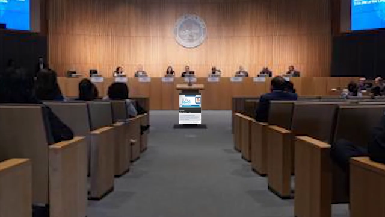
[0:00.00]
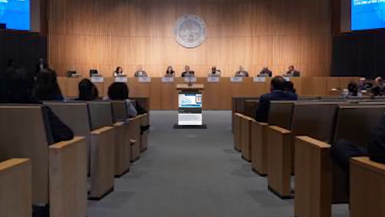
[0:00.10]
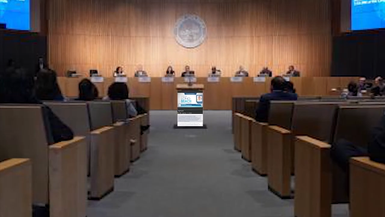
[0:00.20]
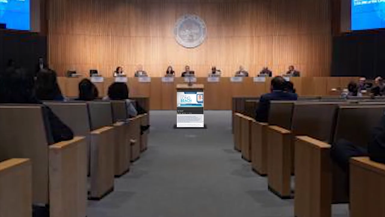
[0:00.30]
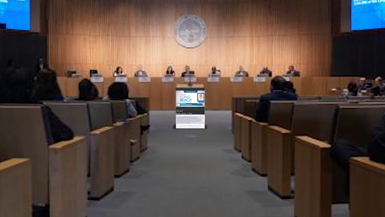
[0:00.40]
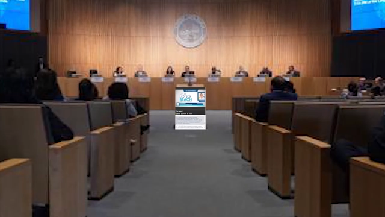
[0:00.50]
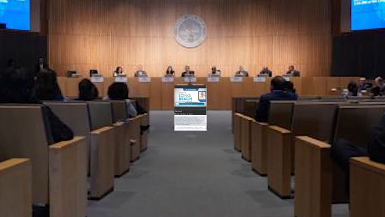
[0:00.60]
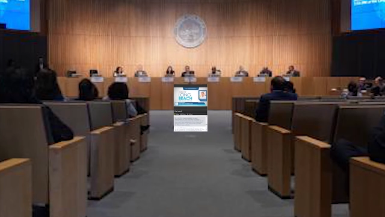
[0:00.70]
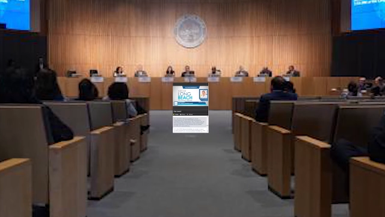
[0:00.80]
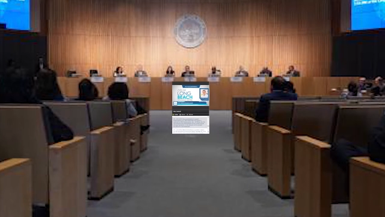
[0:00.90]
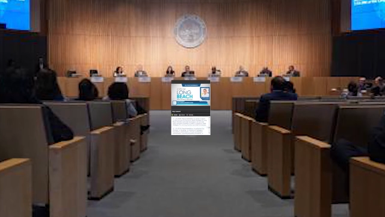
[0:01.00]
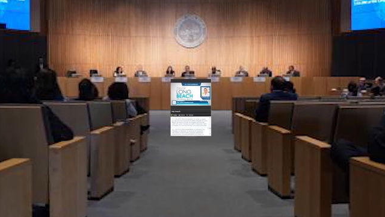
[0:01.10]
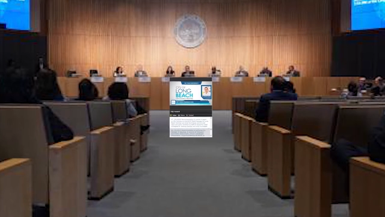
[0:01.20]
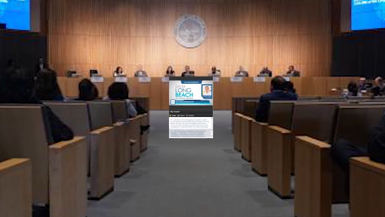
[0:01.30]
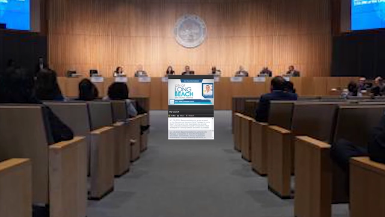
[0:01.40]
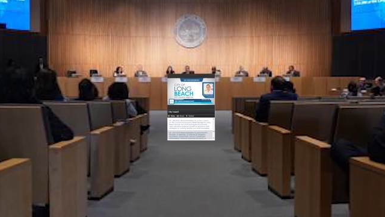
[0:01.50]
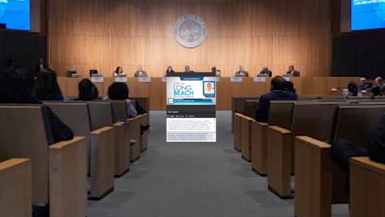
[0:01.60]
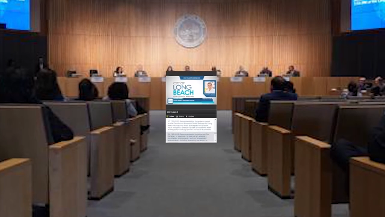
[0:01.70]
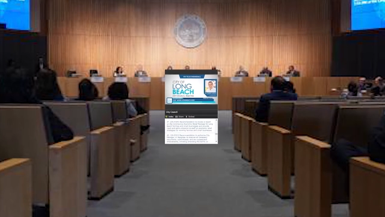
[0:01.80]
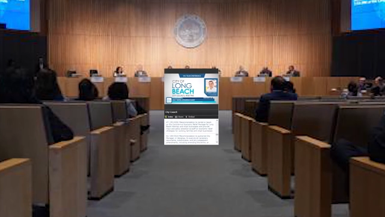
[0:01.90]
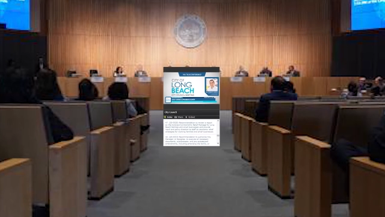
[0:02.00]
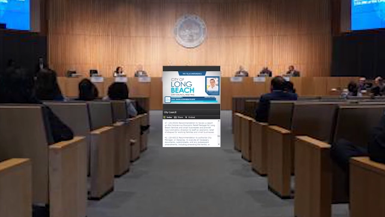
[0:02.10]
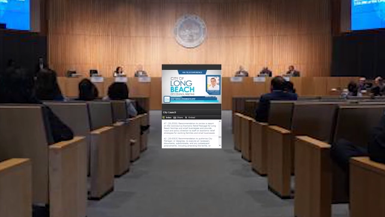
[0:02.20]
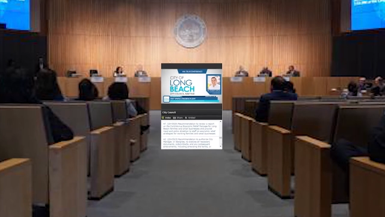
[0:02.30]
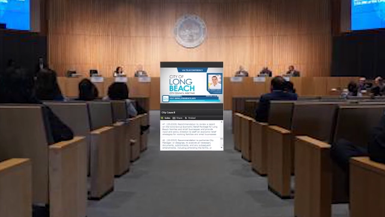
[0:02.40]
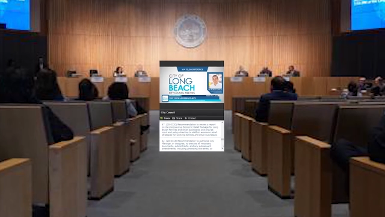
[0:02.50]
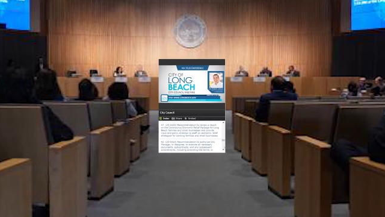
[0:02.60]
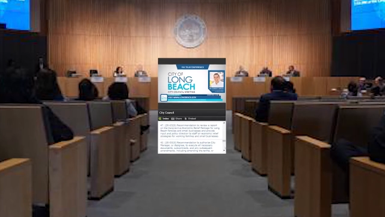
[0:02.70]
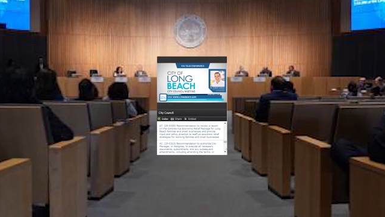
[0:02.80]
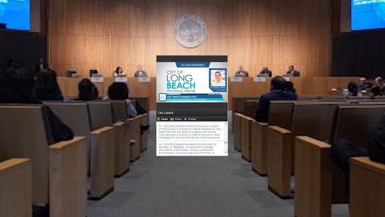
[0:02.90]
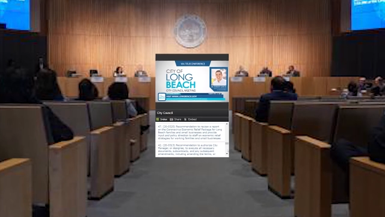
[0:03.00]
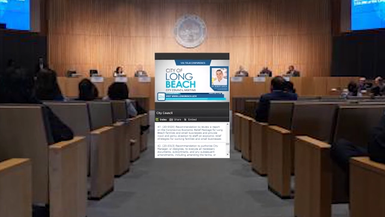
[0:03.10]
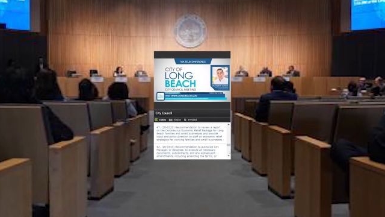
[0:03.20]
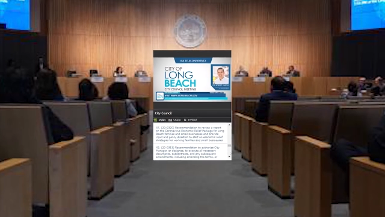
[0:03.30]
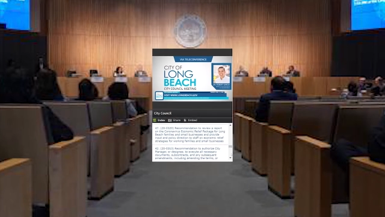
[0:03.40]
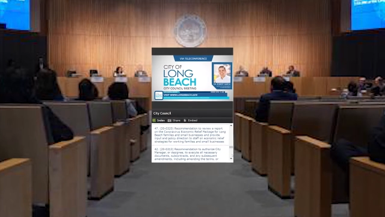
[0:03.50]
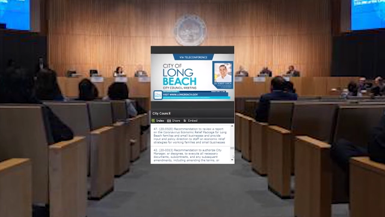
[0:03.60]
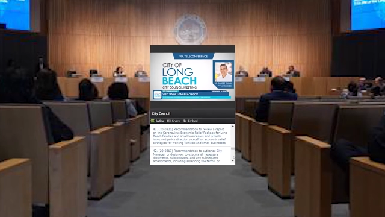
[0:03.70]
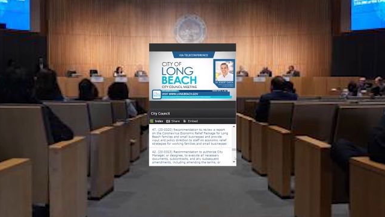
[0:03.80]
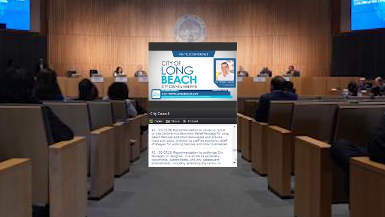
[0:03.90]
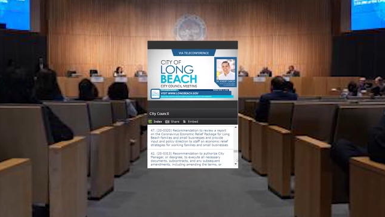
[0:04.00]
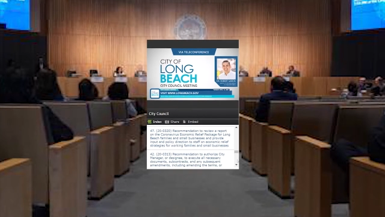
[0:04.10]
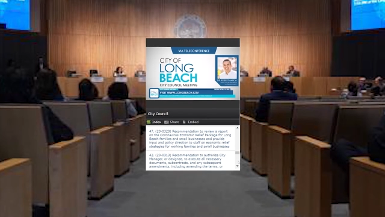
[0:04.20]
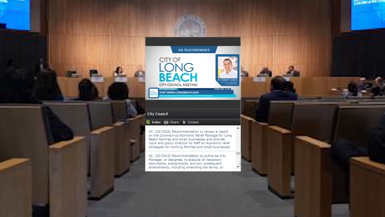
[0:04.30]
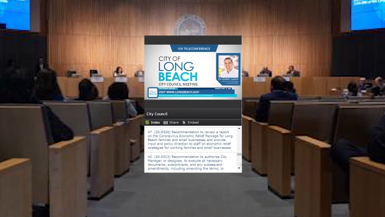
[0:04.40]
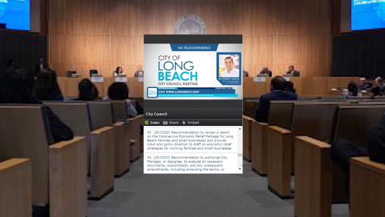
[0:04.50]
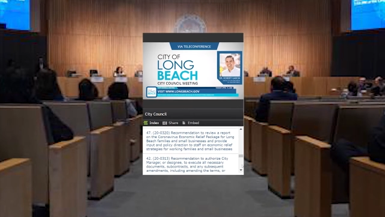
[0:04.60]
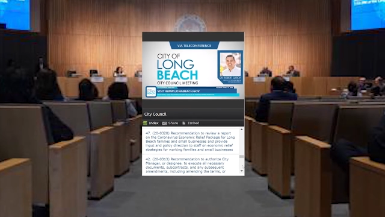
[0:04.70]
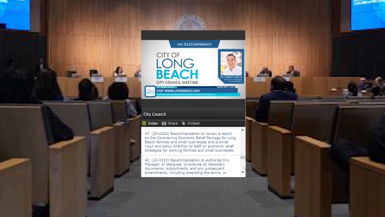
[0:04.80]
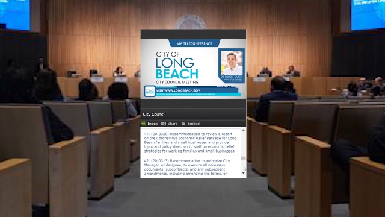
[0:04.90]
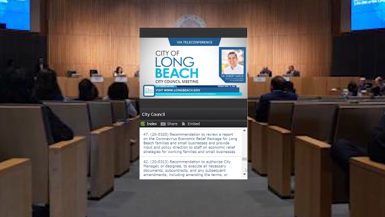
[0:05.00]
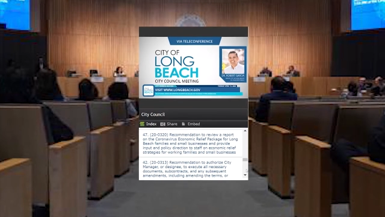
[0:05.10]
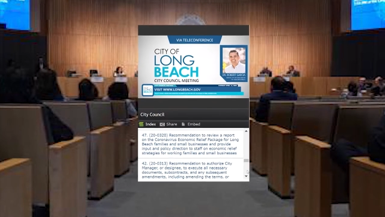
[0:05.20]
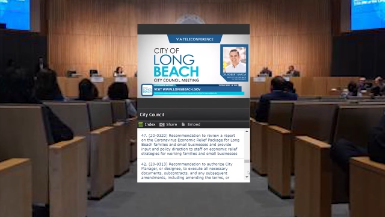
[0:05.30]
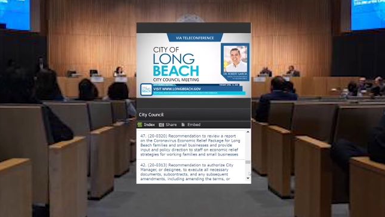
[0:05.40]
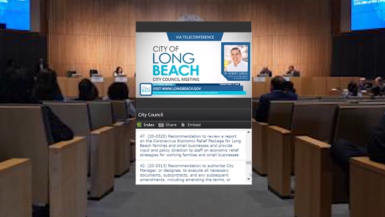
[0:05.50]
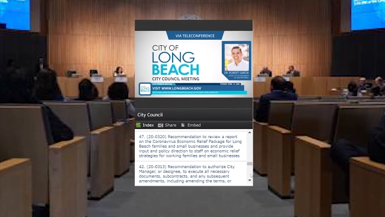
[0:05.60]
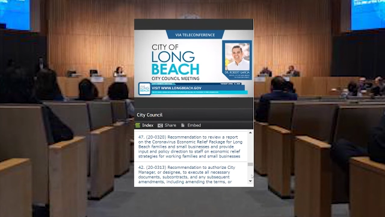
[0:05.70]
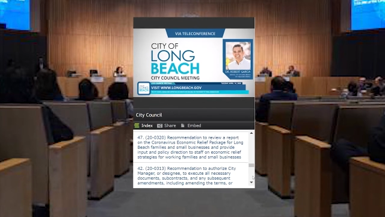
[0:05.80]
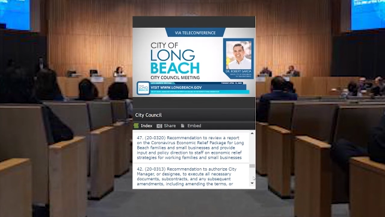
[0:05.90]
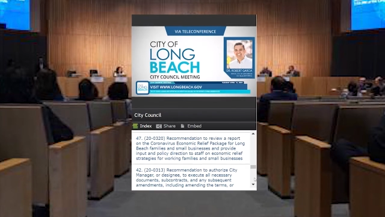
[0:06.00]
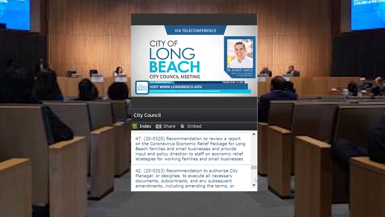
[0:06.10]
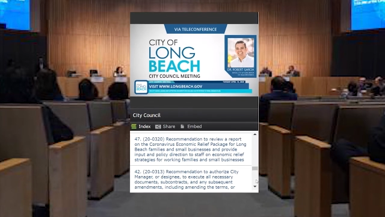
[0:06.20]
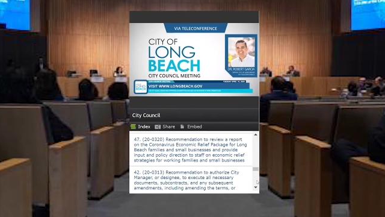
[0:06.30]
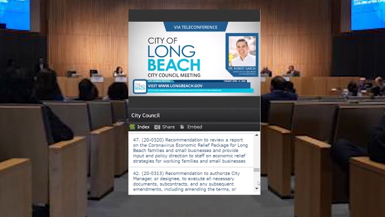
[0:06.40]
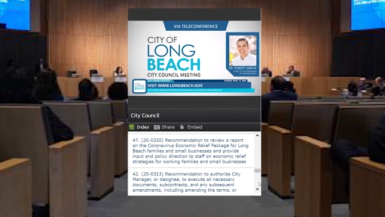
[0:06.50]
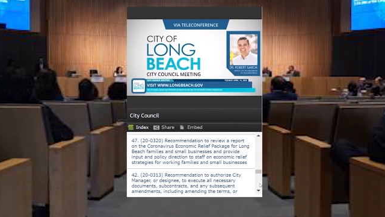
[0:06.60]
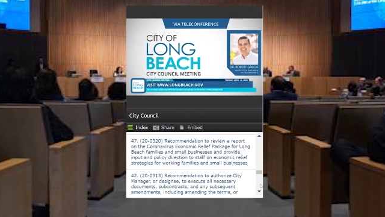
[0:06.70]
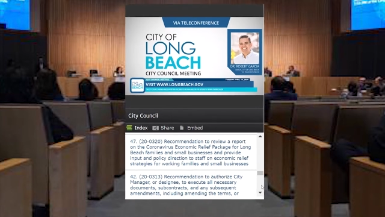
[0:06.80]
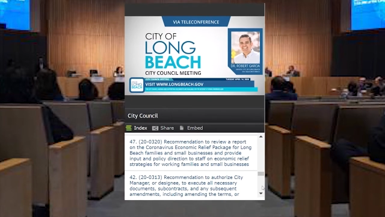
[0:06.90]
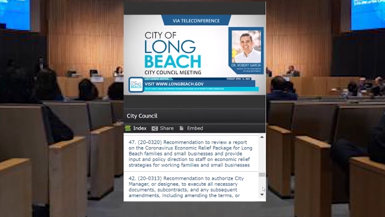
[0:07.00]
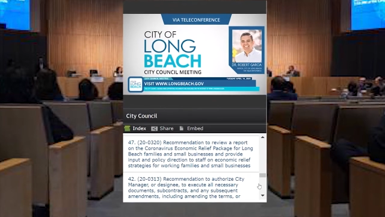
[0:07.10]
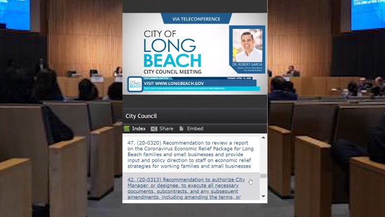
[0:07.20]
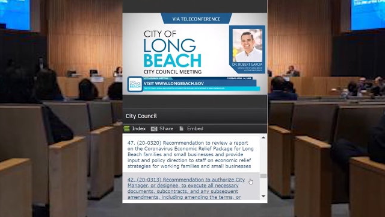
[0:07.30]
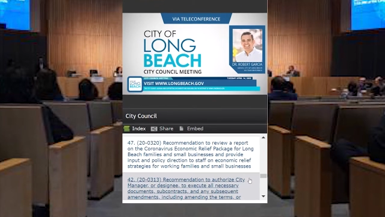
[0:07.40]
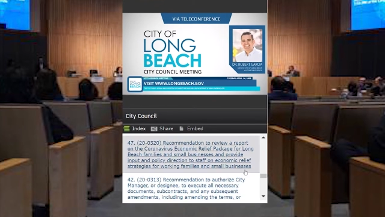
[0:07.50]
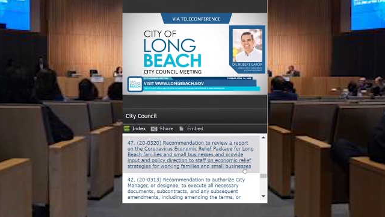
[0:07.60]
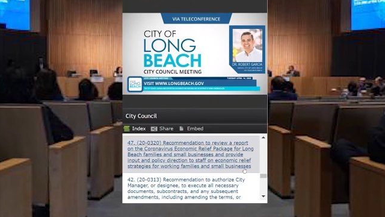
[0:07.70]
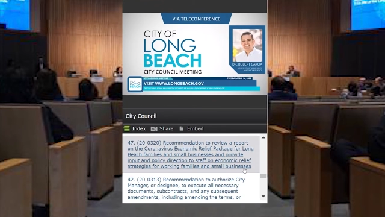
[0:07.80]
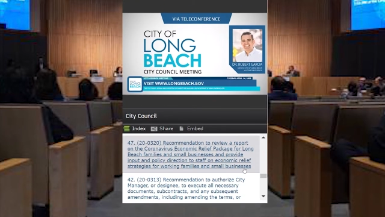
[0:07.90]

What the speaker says: [unreadable: no face in view]